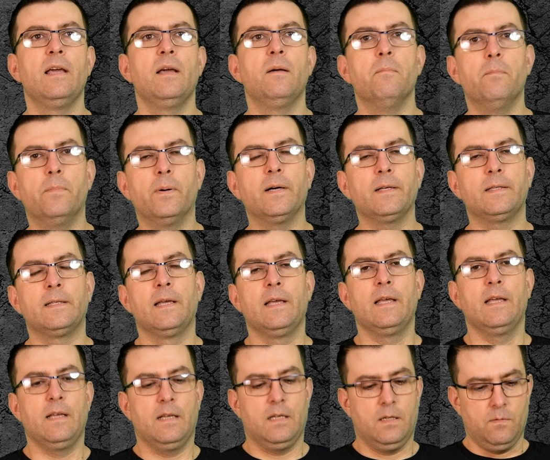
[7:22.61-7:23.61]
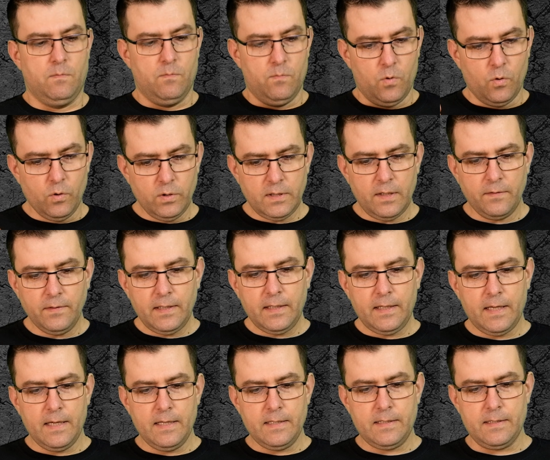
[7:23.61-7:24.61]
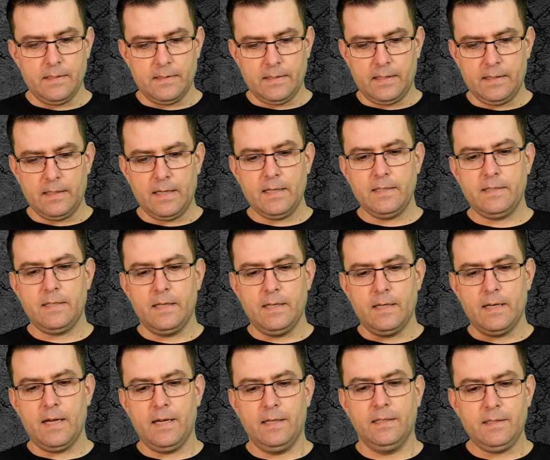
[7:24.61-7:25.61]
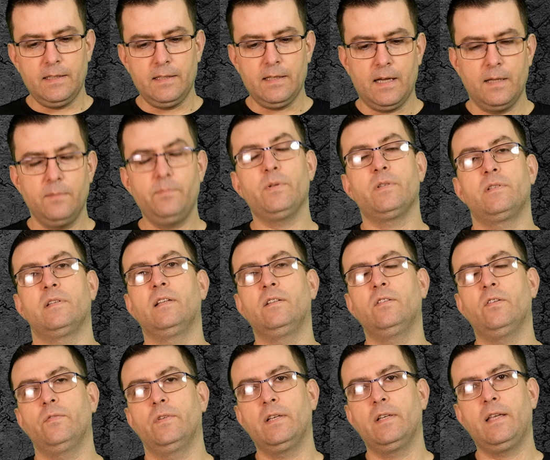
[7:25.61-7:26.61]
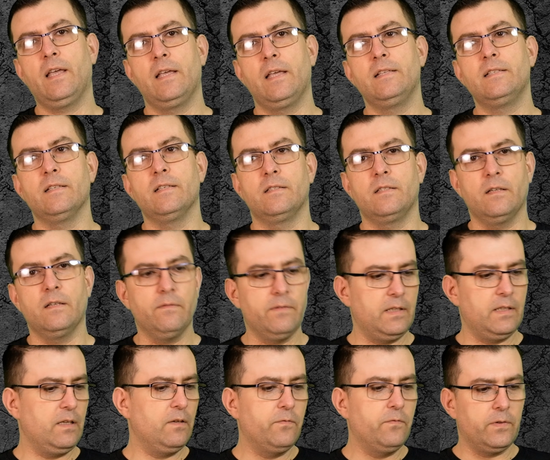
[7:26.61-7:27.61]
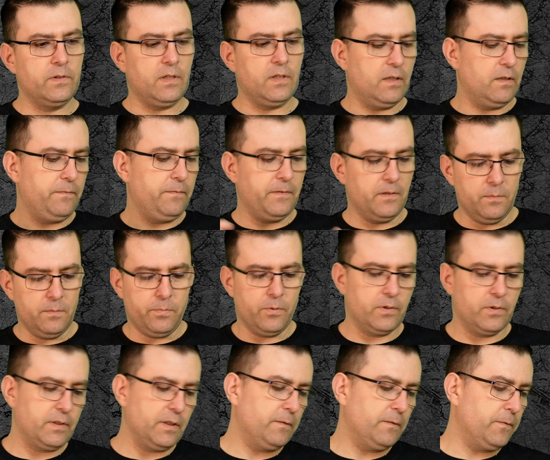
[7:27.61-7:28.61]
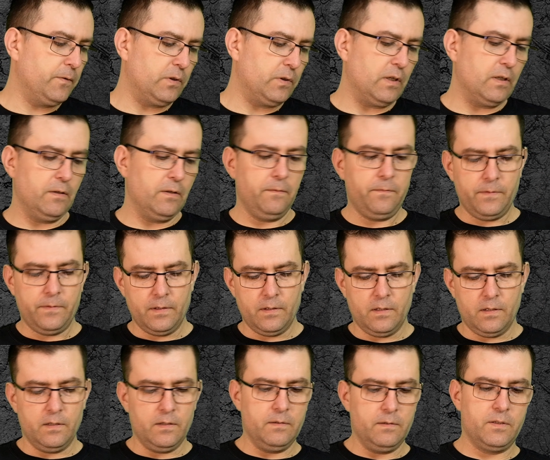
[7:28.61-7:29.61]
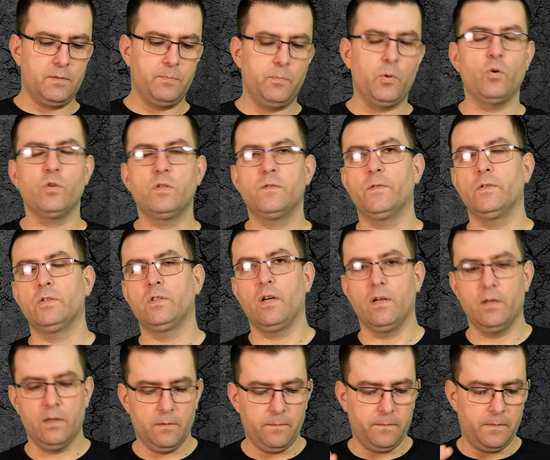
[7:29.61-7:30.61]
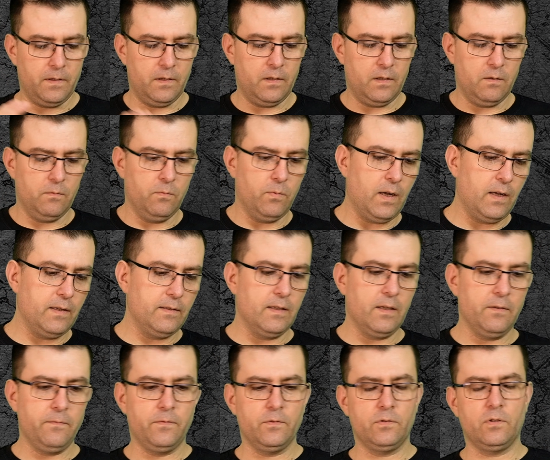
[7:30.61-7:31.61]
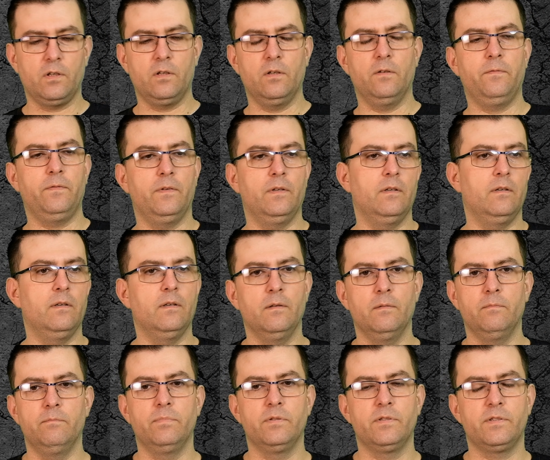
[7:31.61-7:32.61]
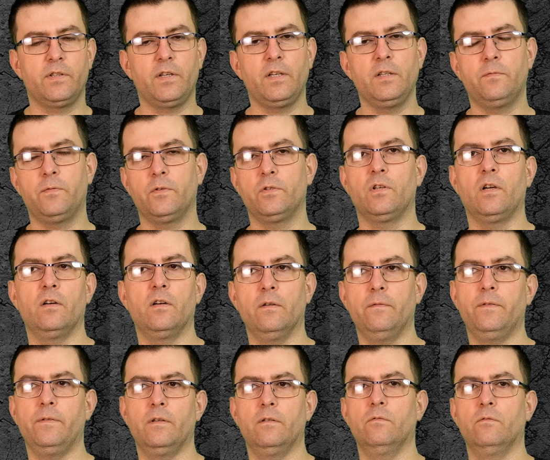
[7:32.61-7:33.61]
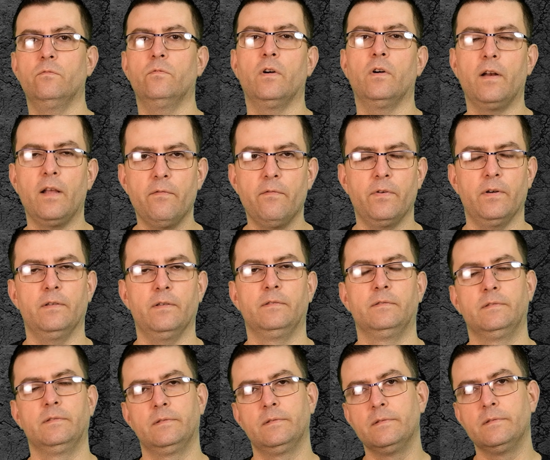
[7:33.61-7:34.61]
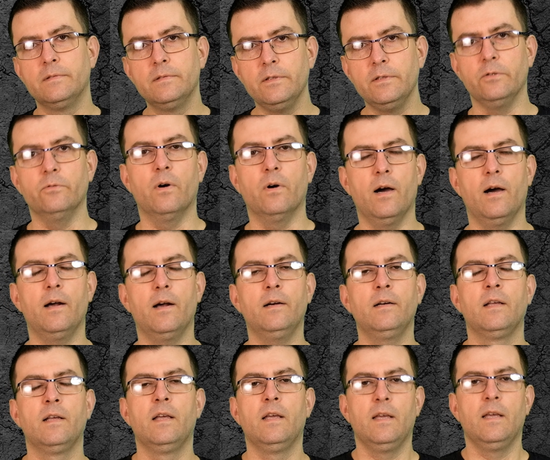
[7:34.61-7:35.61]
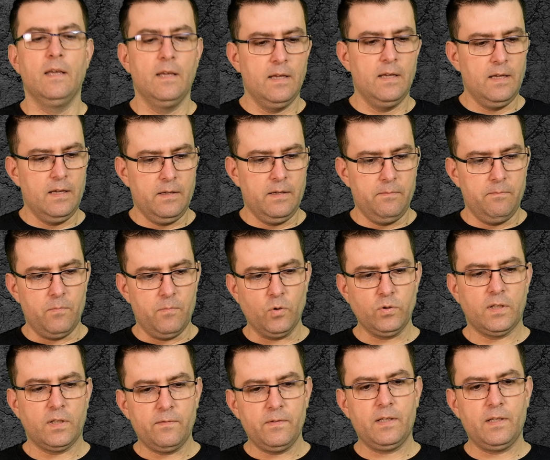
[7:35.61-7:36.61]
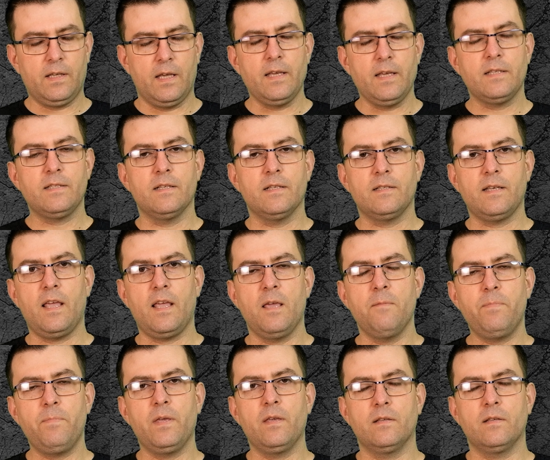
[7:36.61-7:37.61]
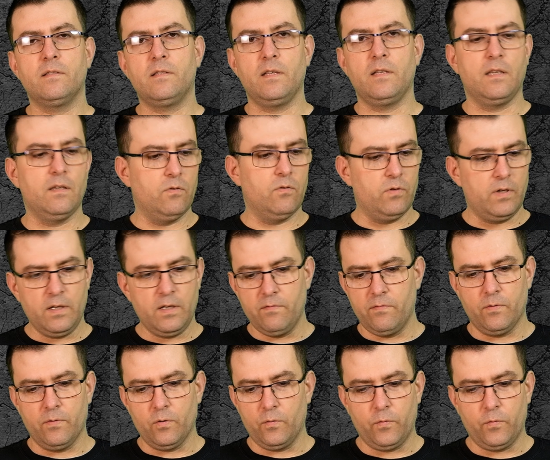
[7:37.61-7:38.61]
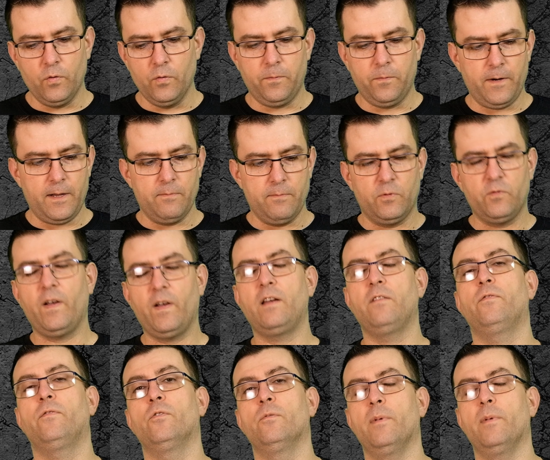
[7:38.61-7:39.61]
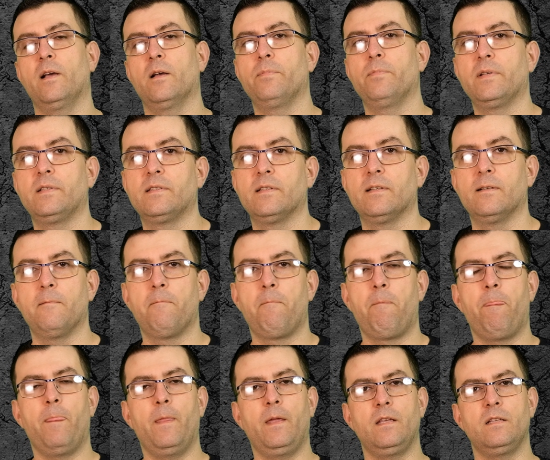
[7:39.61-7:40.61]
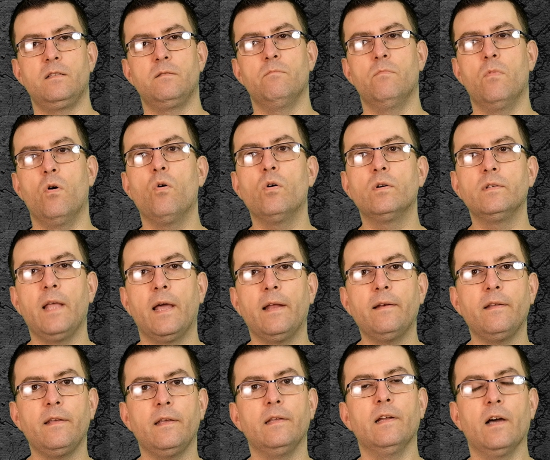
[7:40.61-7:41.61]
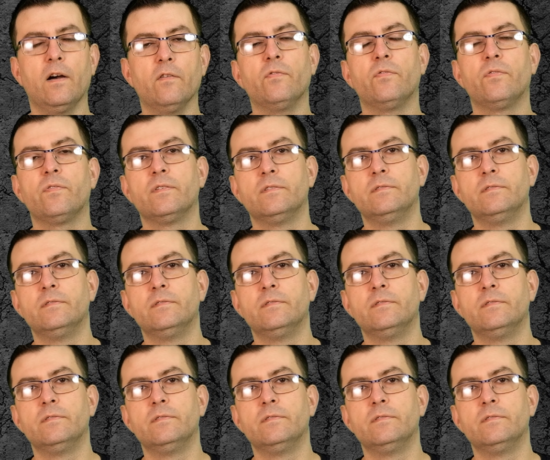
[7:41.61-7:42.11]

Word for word: But most of the cases, and I say 99% of the cases, a wedding photographer, a portrait photographer, a sports photographer, a wildlife photographer, a street photographer, whatever you are, most of the cases APS-C or, or full frame 24 megapixel is more than enough